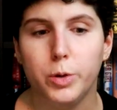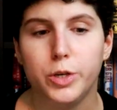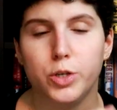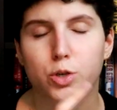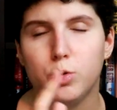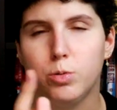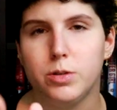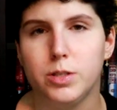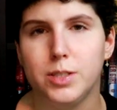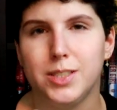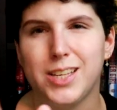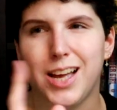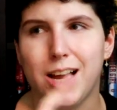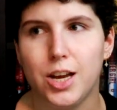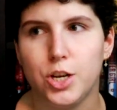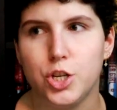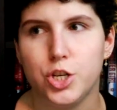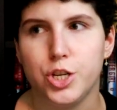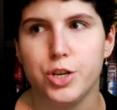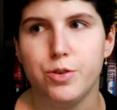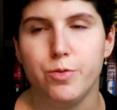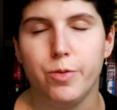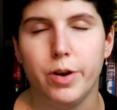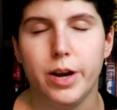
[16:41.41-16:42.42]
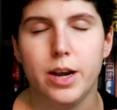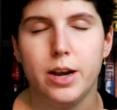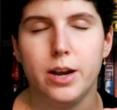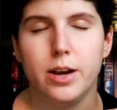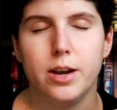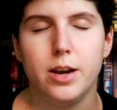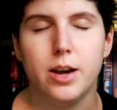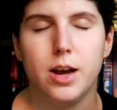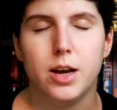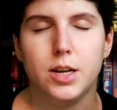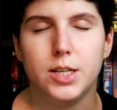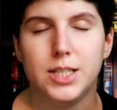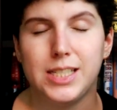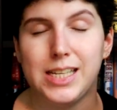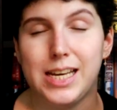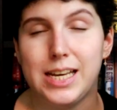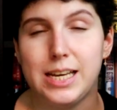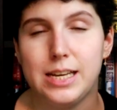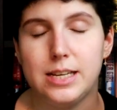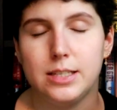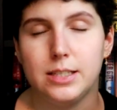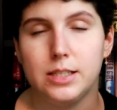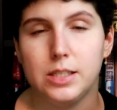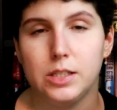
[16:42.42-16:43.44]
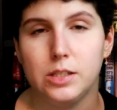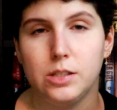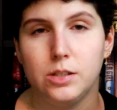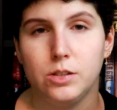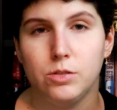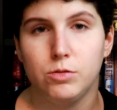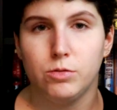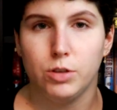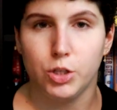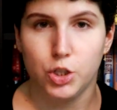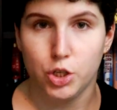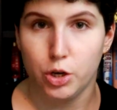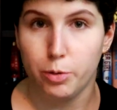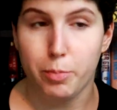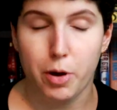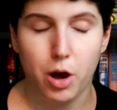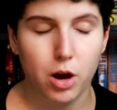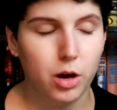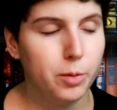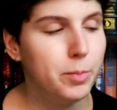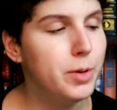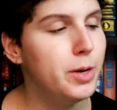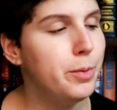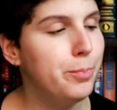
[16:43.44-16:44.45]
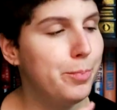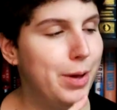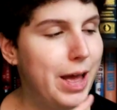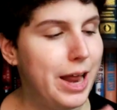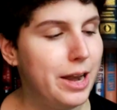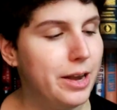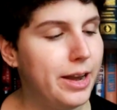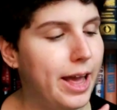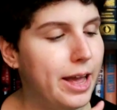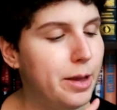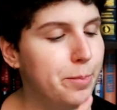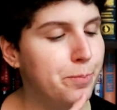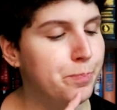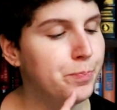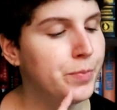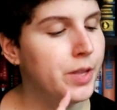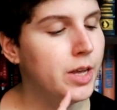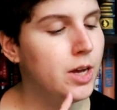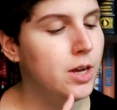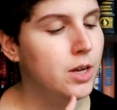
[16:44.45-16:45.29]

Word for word: which was actually written under his Richard Bachman pen name.